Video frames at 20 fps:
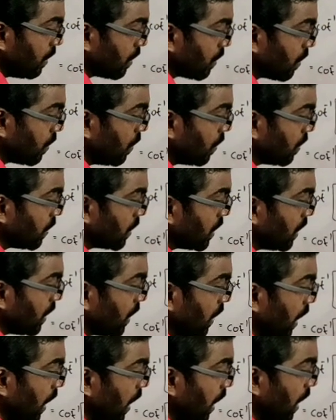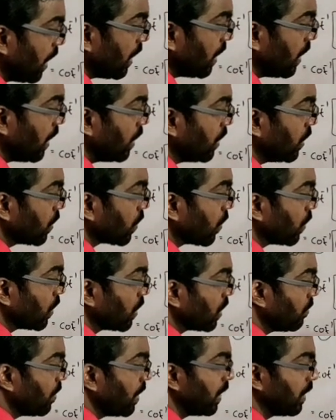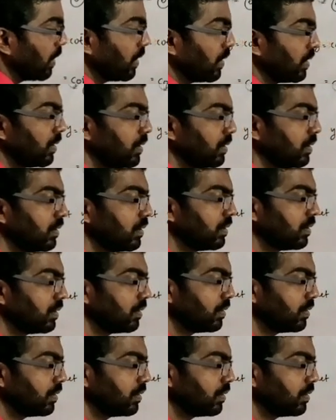root a into root b.